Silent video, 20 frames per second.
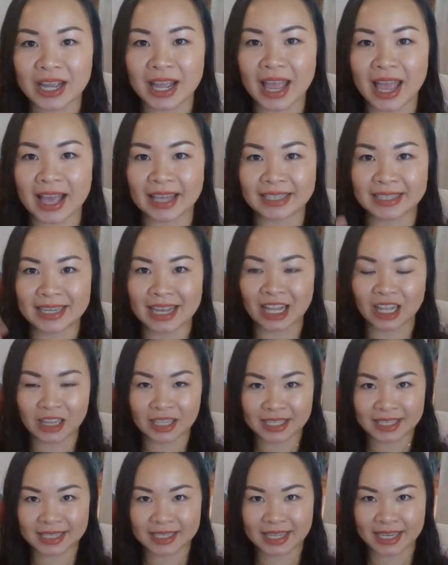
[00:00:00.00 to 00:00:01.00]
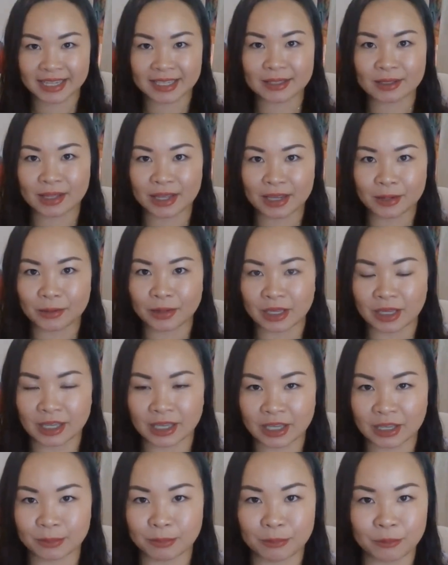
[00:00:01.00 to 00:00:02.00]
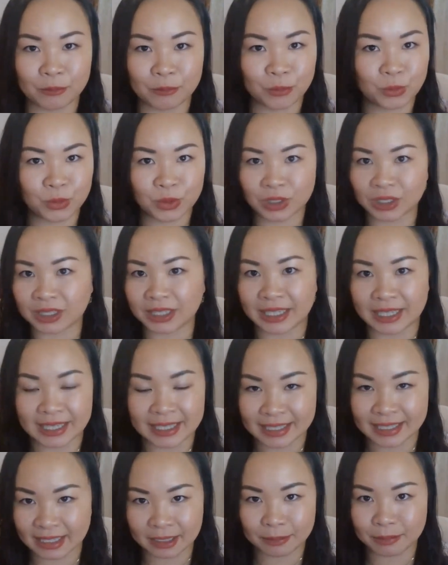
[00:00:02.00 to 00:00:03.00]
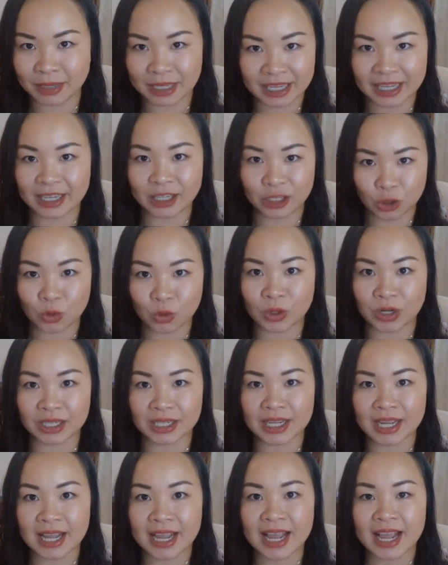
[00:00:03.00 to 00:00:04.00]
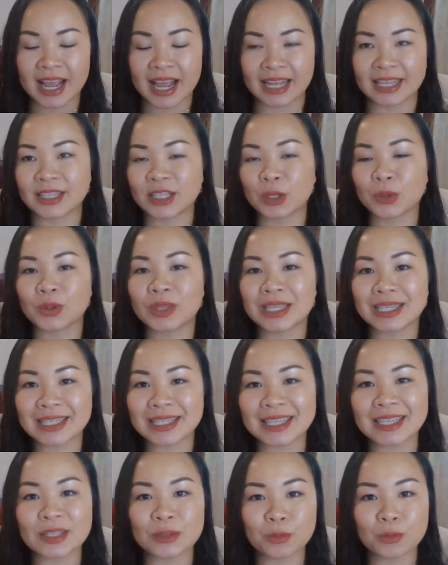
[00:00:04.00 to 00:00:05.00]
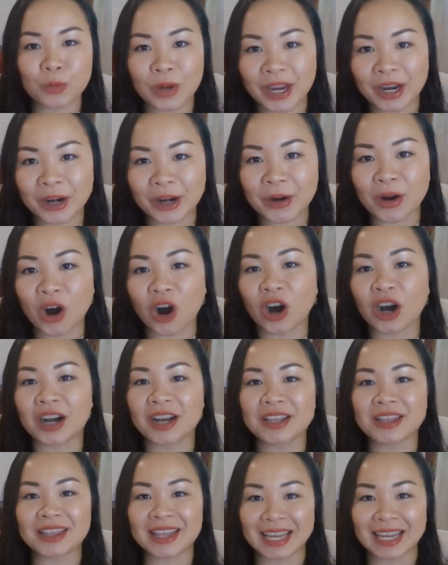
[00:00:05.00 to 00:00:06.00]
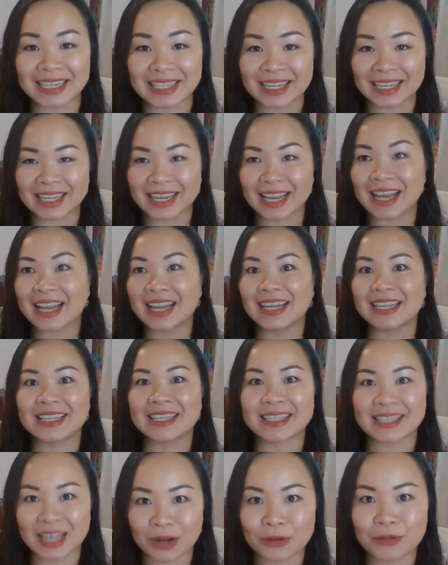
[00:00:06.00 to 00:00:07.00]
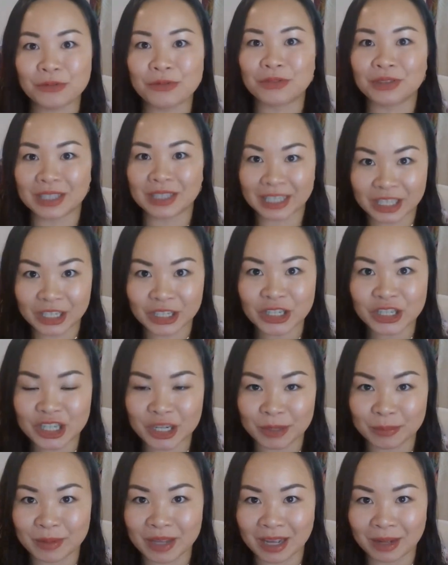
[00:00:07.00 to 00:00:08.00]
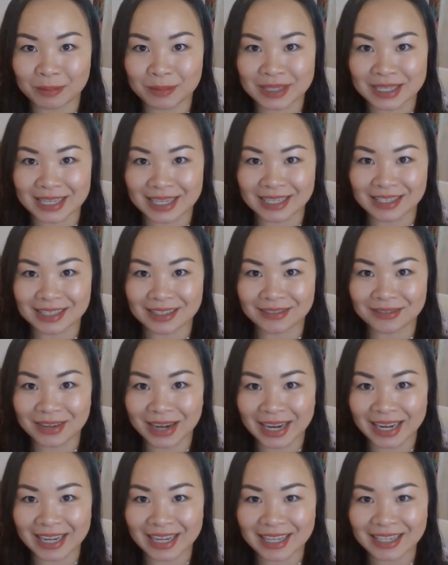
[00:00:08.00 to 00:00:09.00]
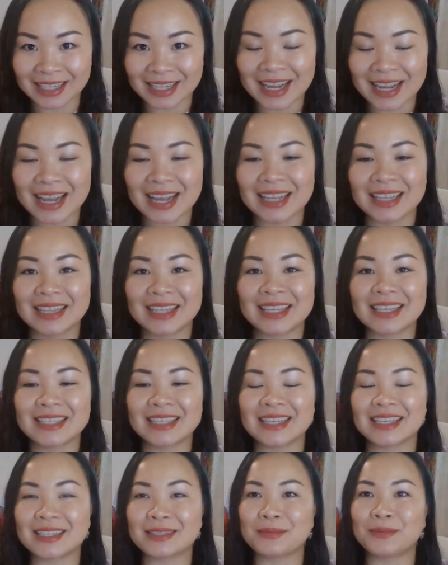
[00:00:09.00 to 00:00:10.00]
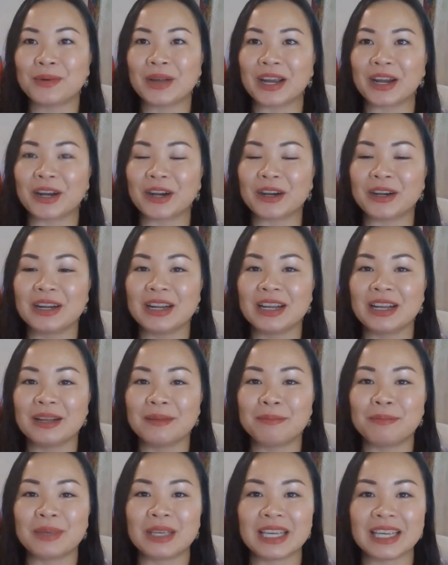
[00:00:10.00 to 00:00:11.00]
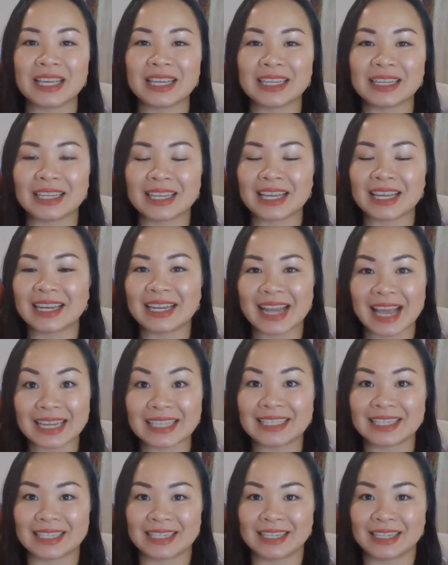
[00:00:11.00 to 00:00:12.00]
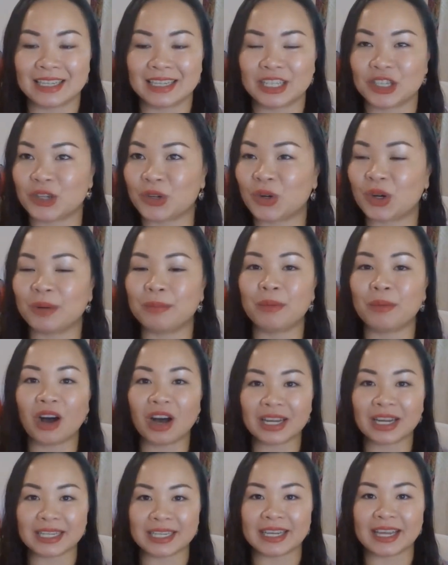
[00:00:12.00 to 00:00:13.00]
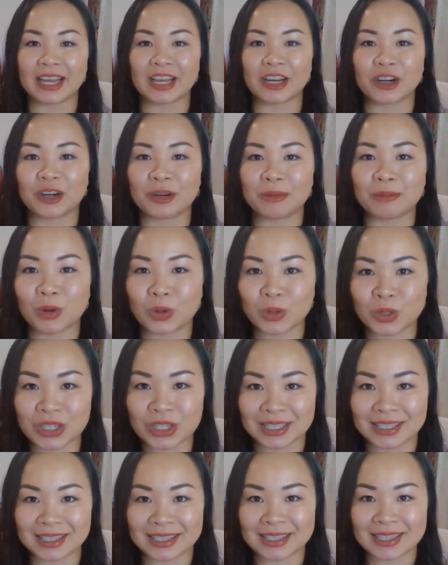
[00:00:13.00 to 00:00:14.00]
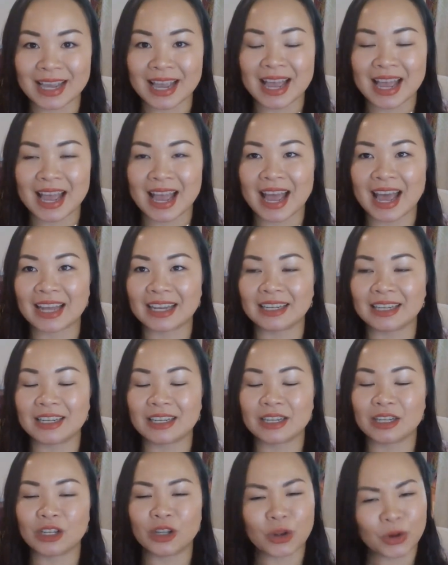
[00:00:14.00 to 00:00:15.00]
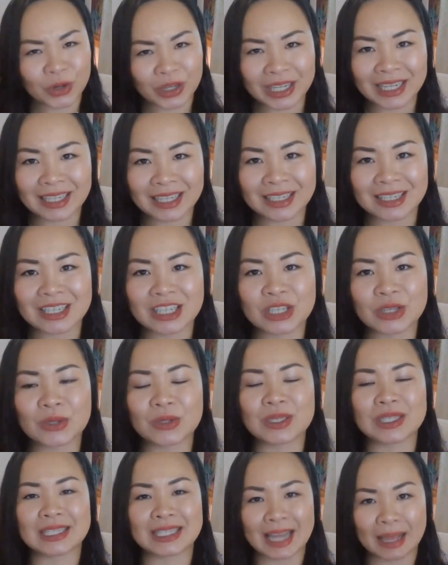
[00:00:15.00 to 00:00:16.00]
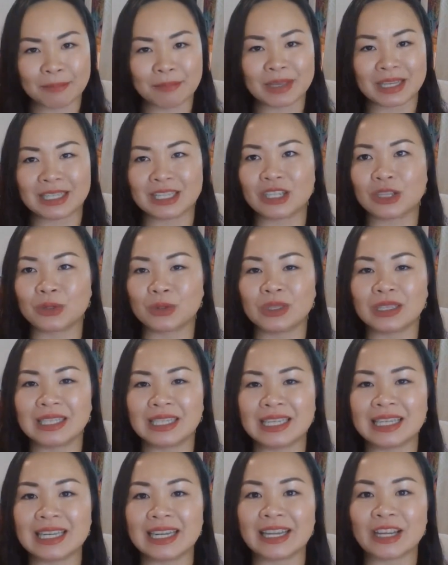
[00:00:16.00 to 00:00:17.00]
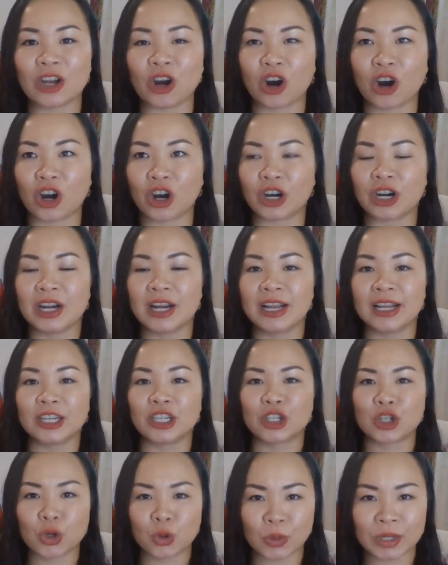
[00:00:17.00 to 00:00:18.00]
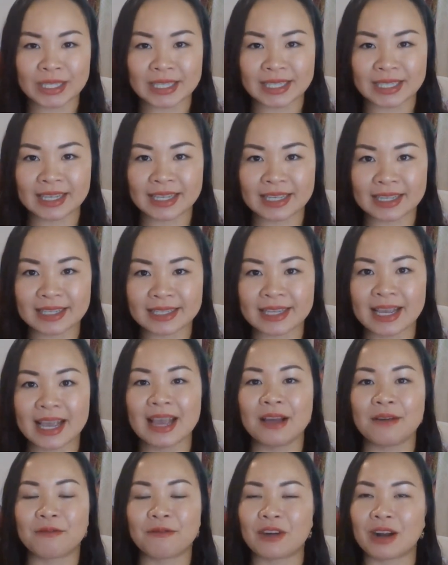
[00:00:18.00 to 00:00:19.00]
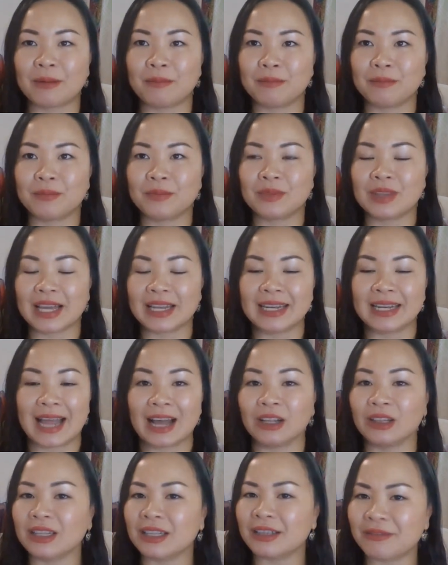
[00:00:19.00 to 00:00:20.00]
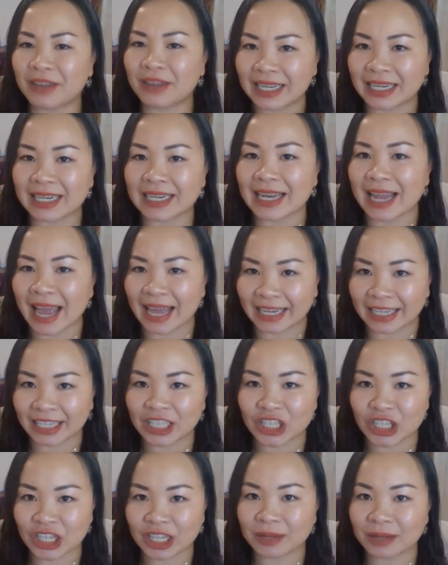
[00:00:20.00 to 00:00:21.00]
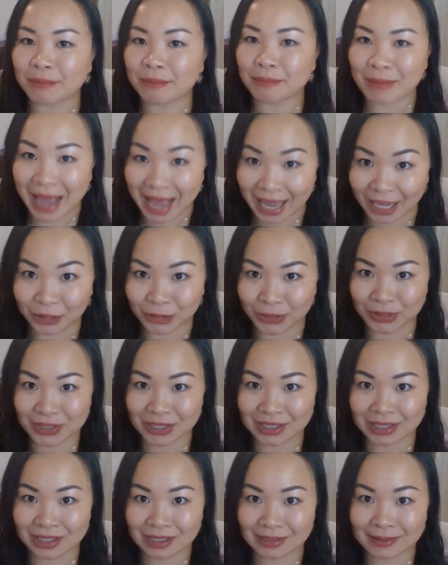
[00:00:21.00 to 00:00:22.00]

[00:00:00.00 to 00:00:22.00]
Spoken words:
and tell us things, like it could really easily be ignored. And so this is where our authentic self leadership comes in, right? This is where being connected to our body and our emotions and learning to step into leading our choices from an elevated energy matters,